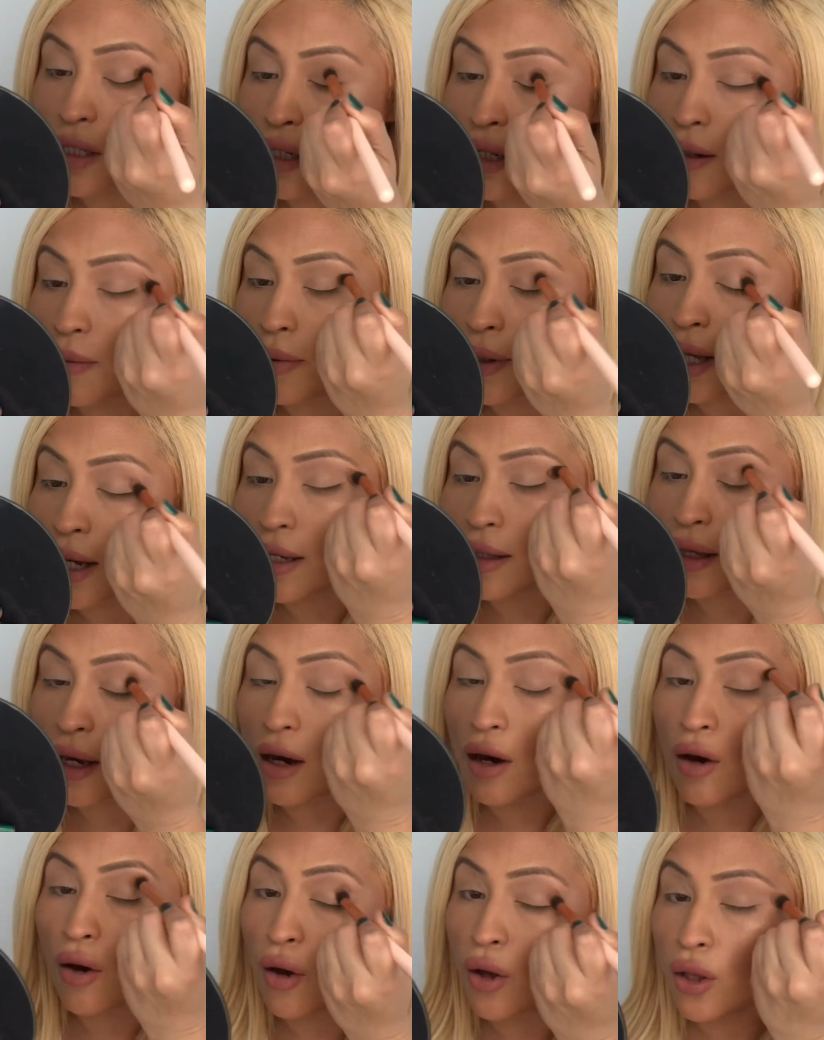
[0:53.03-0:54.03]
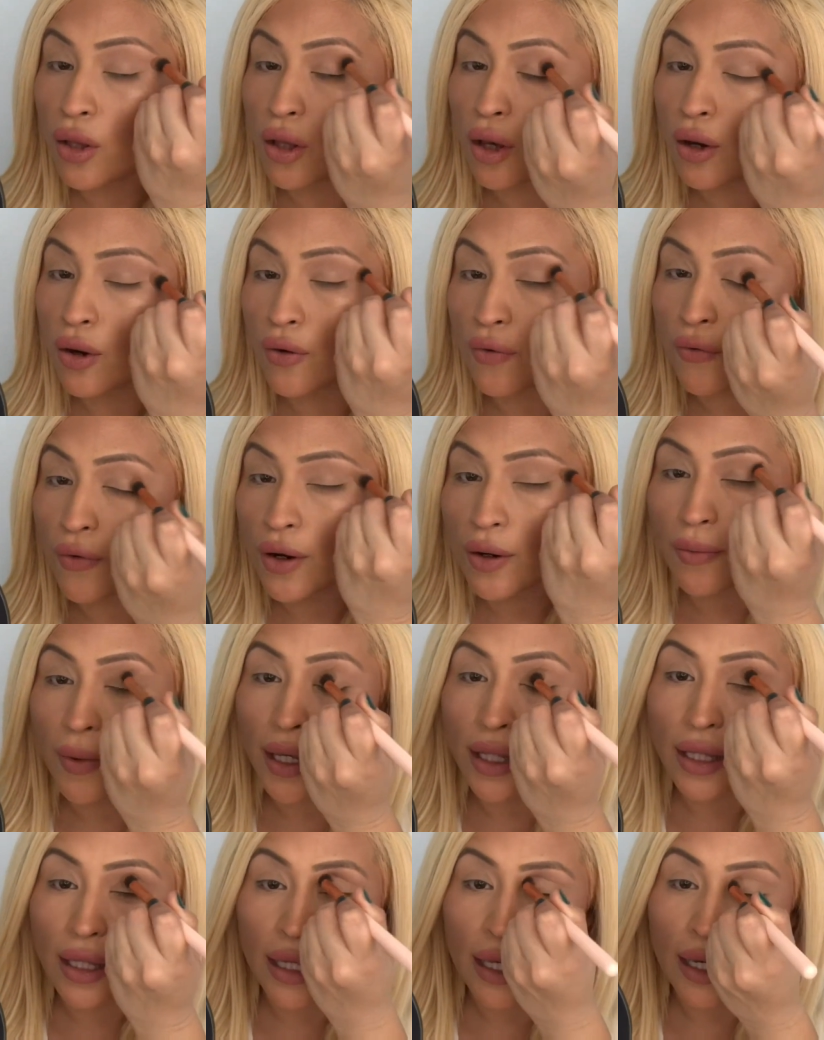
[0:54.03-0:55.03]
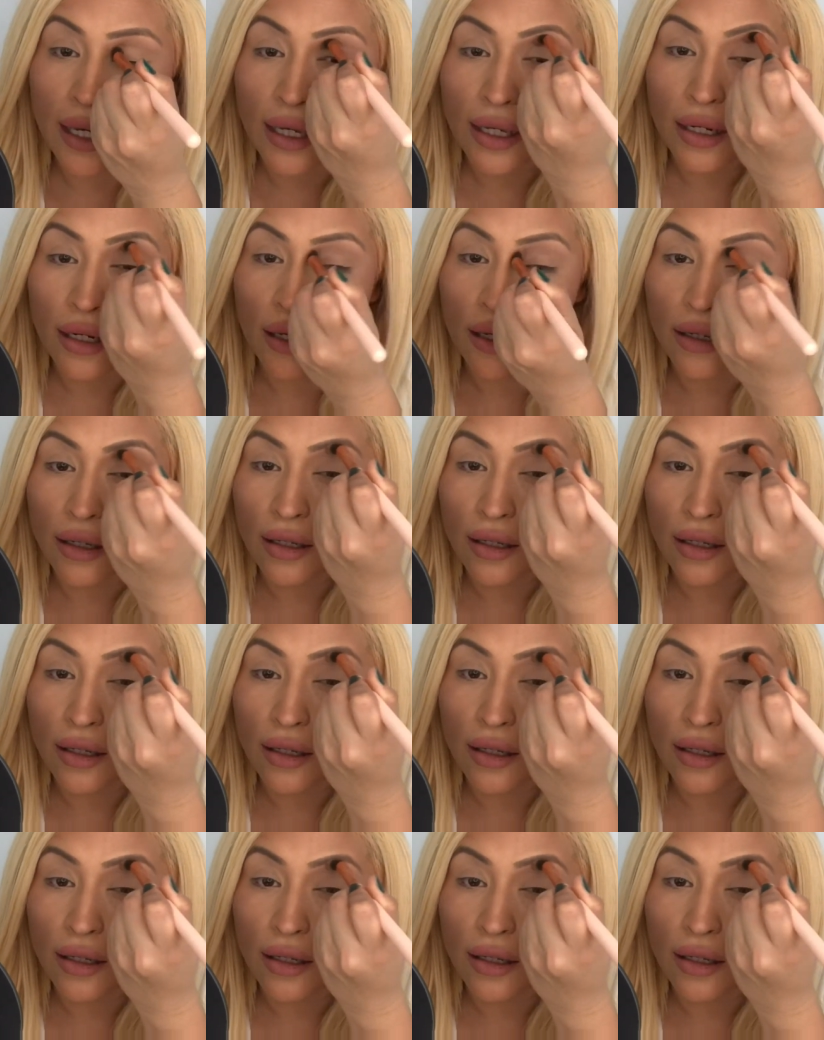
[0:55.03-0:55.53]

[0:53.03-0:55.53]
going to apply that all over my lid.